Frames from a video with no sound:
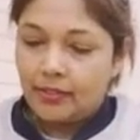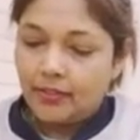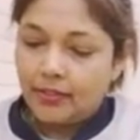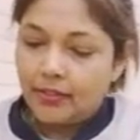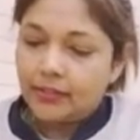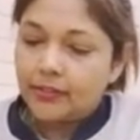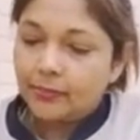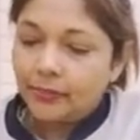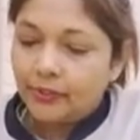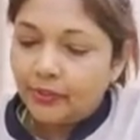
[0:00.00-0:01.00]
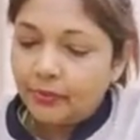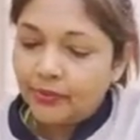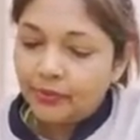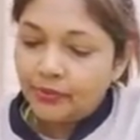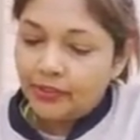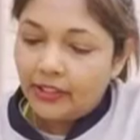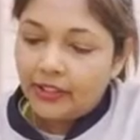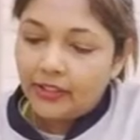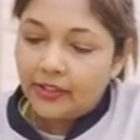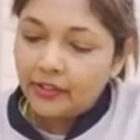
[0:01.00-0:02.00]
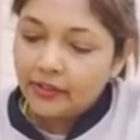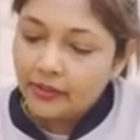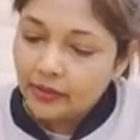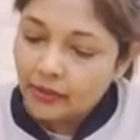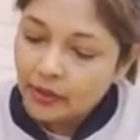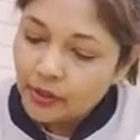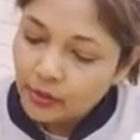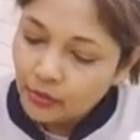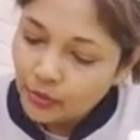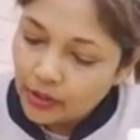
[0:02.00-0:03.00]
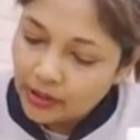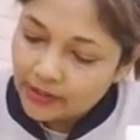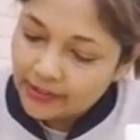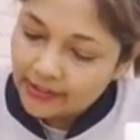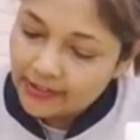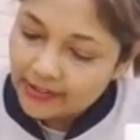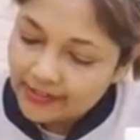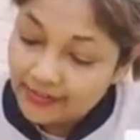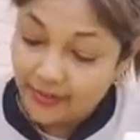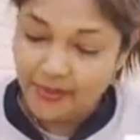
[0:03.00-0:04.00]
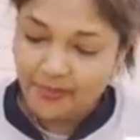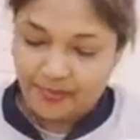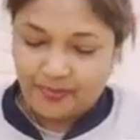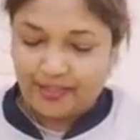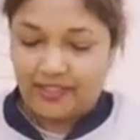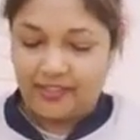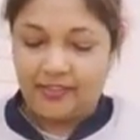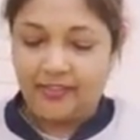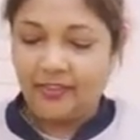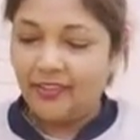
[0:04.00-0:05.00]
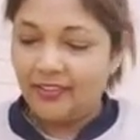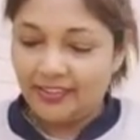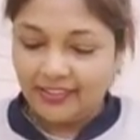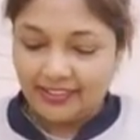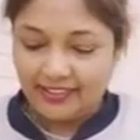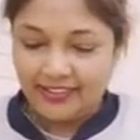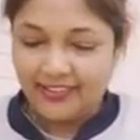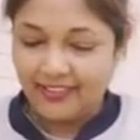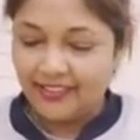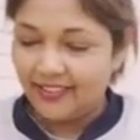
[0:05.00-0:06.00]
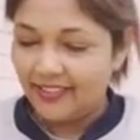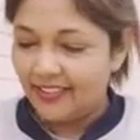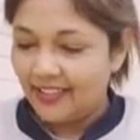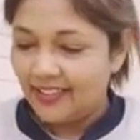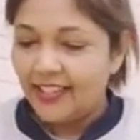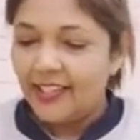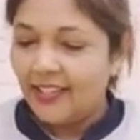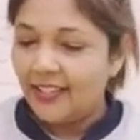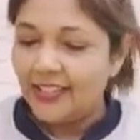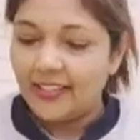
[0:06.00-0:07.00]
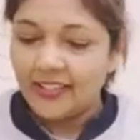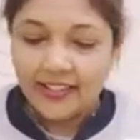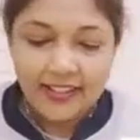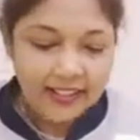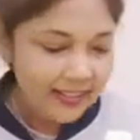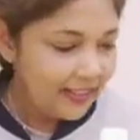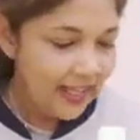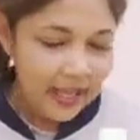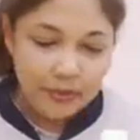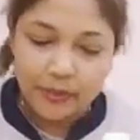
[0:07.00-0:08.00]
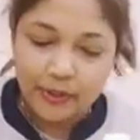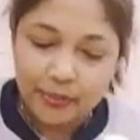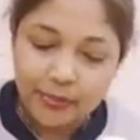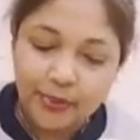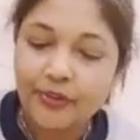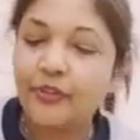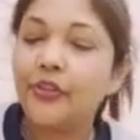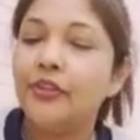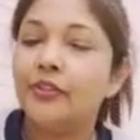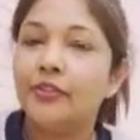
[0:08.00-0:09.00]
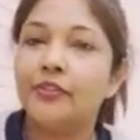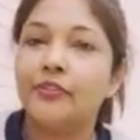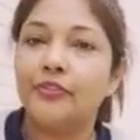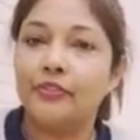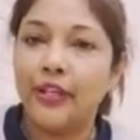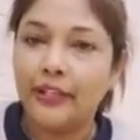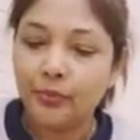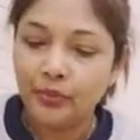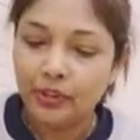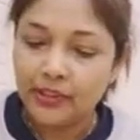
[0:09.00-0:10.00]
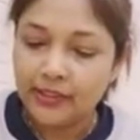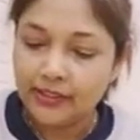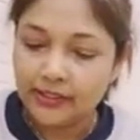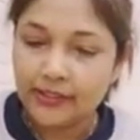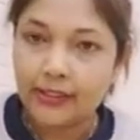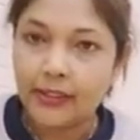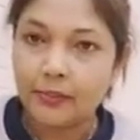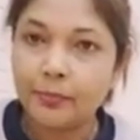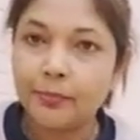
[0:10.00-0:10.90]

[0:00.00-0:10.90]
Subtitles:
Let's put the blue one here. 1, whoop, that's a lot. And then I'm going to put the red one in this cup.